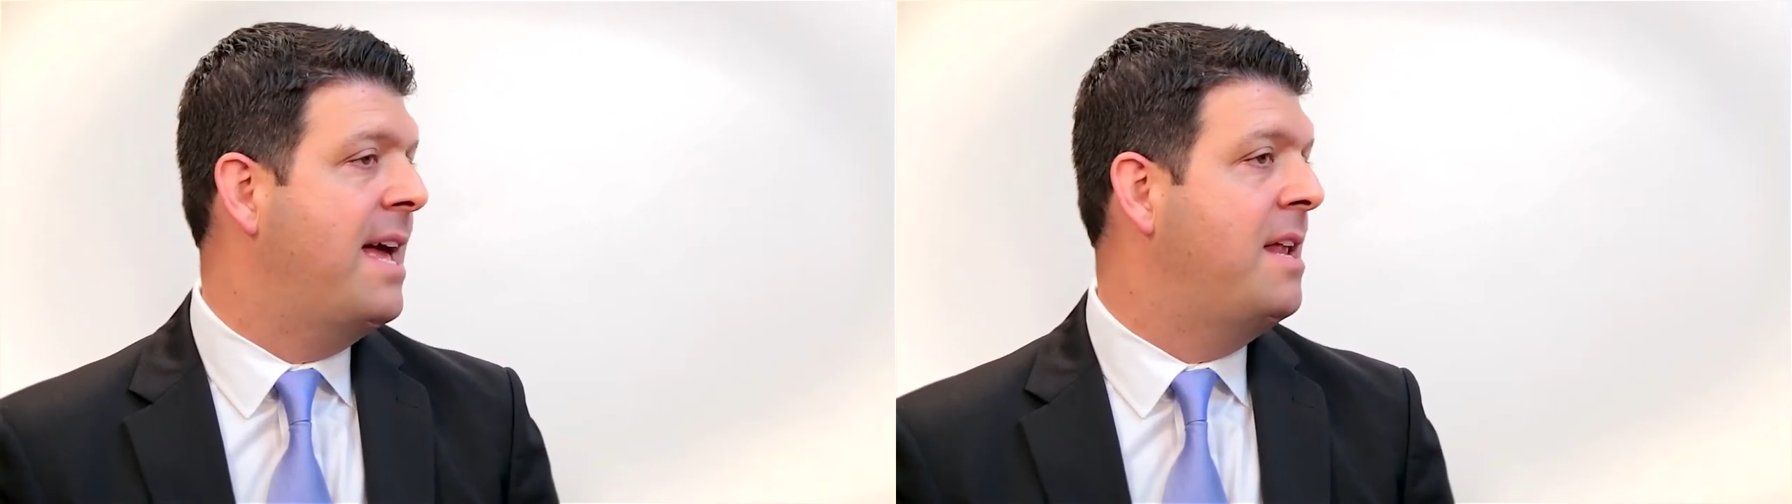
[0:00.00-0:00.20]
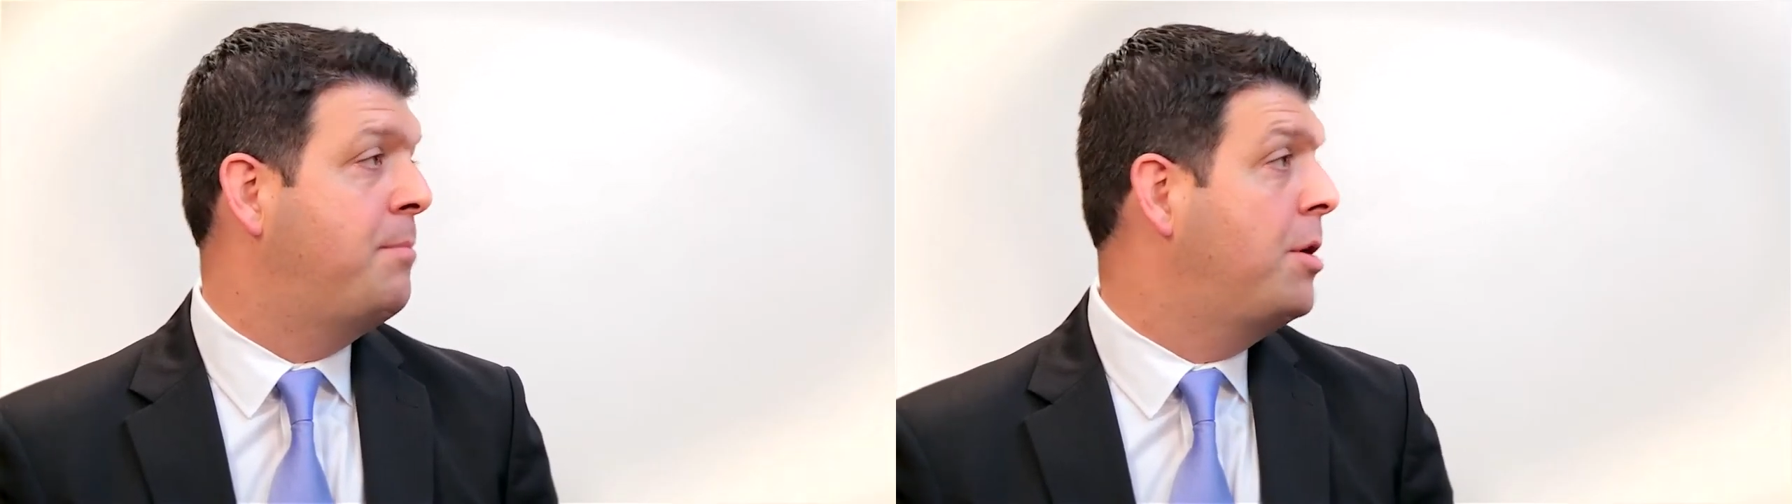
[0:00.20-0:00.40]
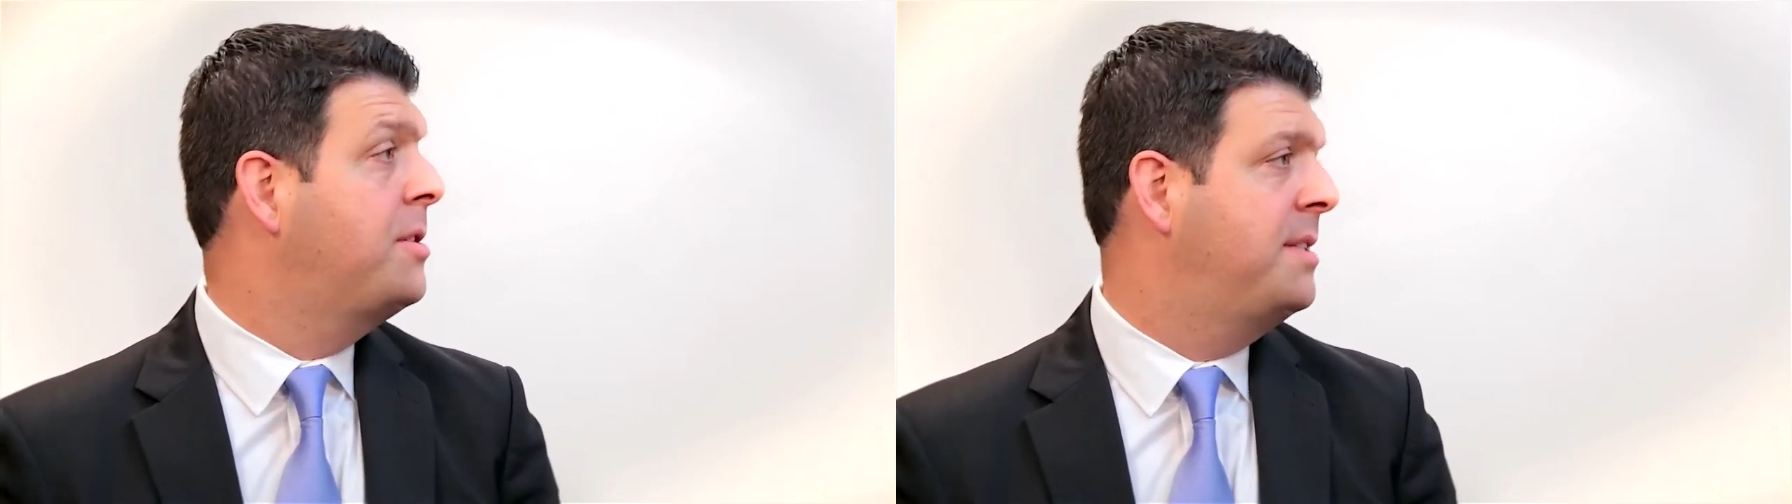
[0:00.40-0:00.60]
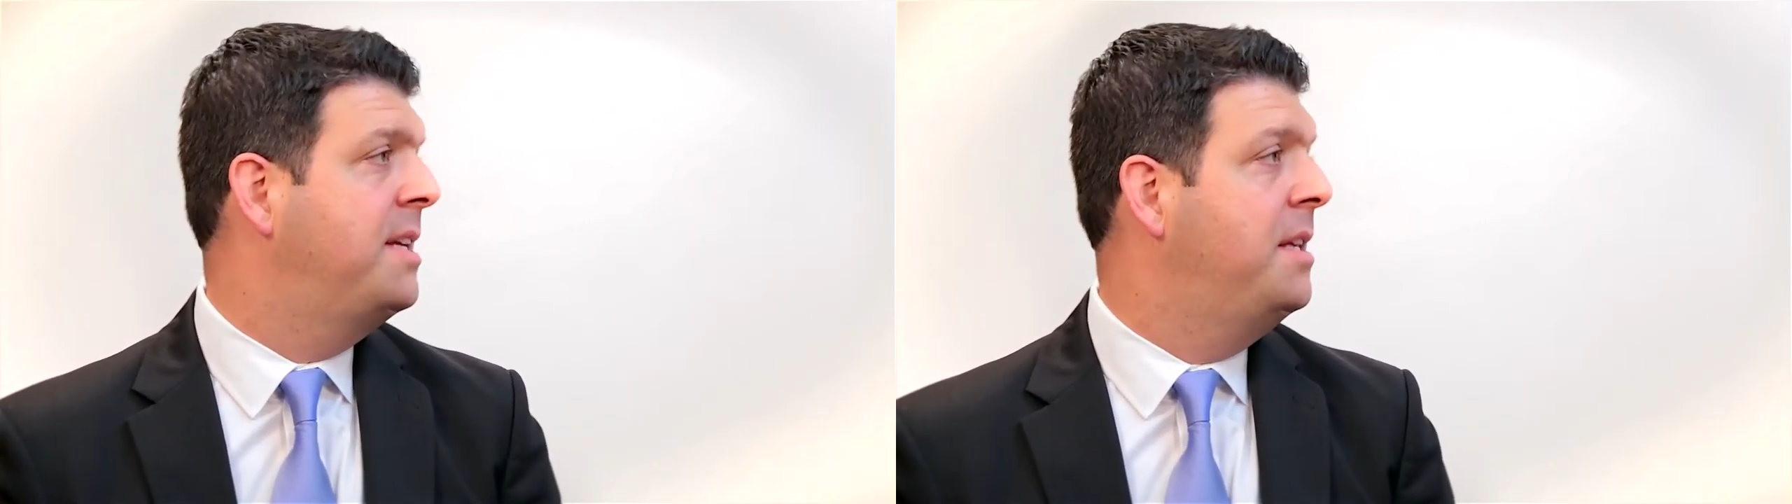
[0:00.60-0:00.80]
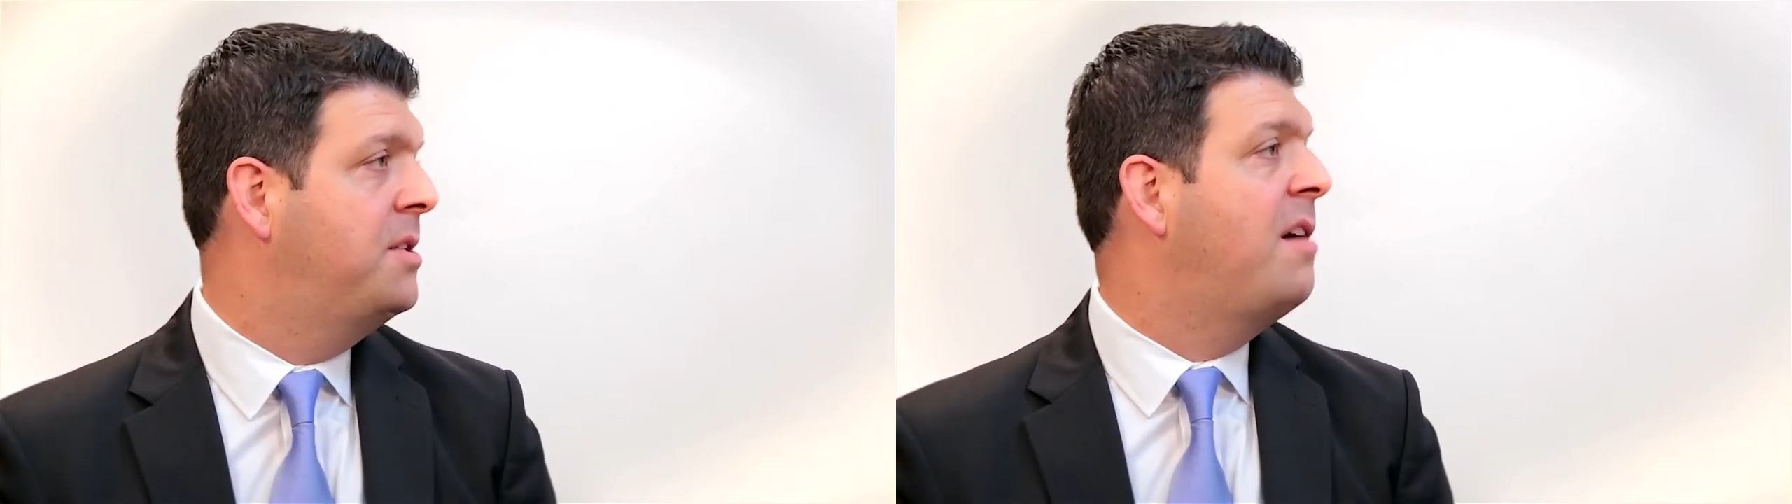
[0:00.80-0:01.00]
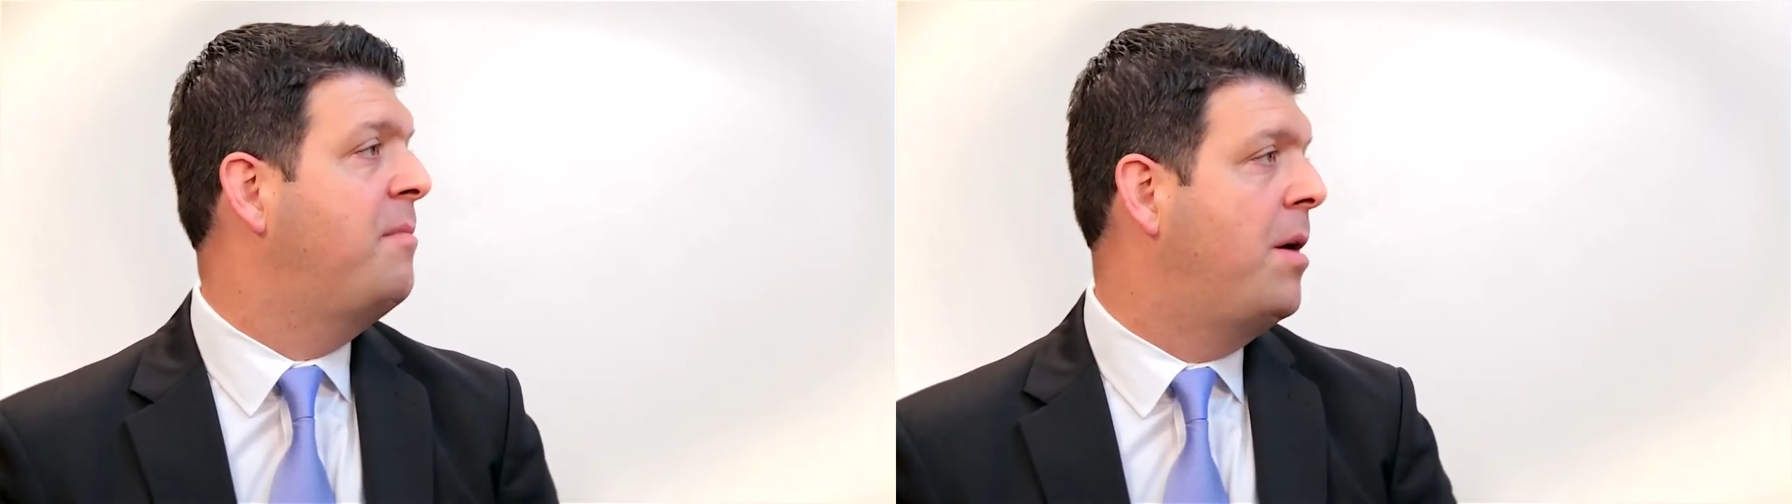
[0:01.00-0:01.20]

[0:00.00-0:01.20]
and purchasing these off